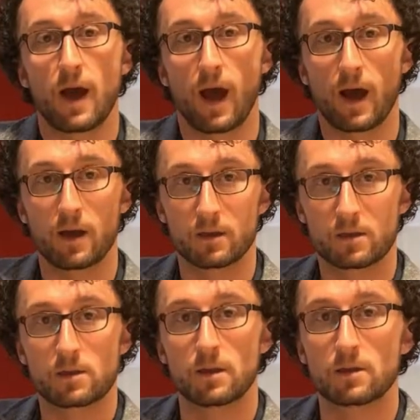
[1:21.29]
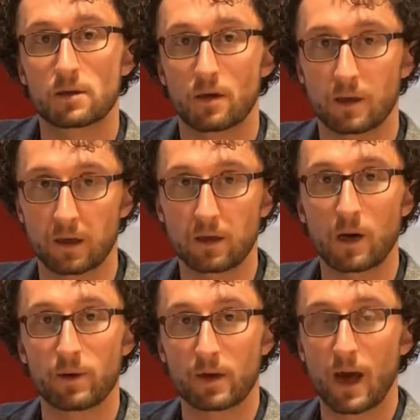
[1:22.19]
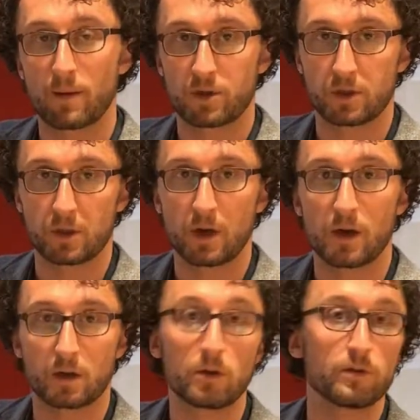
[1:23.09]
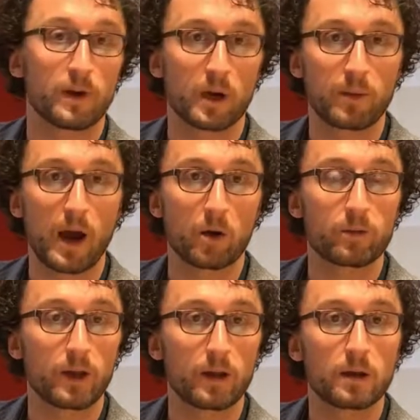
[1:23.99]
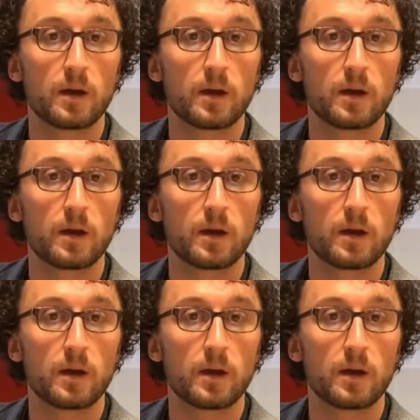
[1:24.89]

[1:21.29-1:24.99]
as installing carbon capture on a coal-fired power plant.